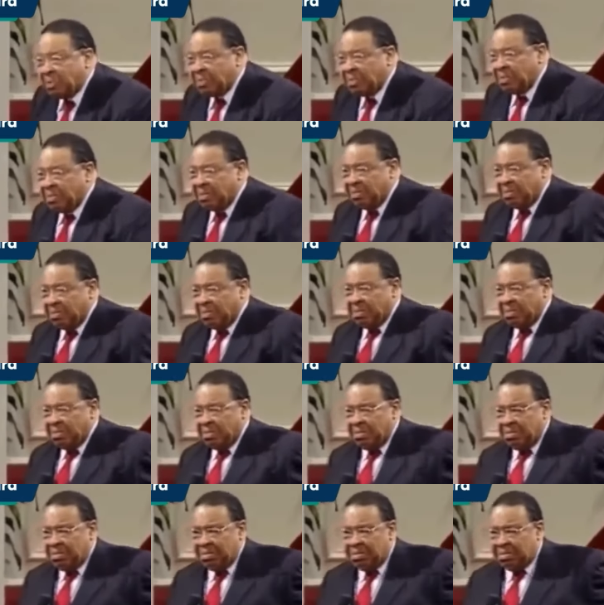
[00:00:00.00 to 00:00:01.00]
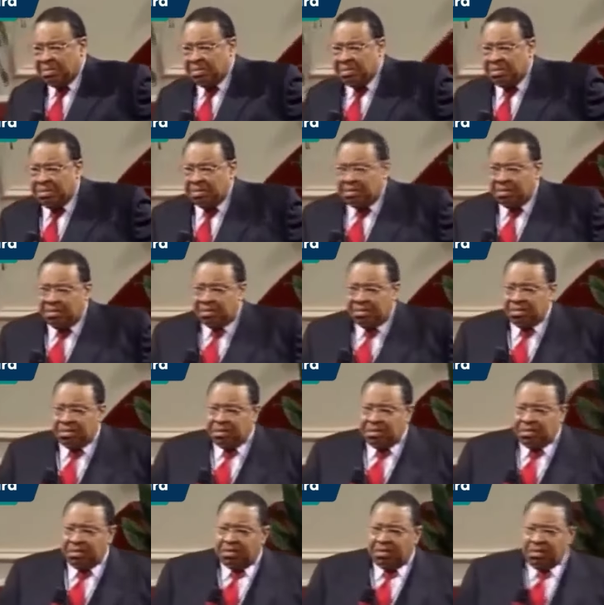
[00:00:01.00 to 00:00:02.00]

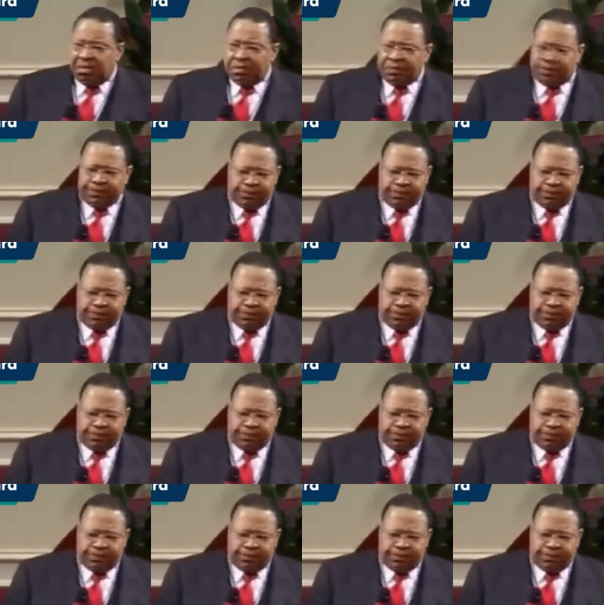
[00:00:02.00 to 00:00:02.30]
Nobody speaks.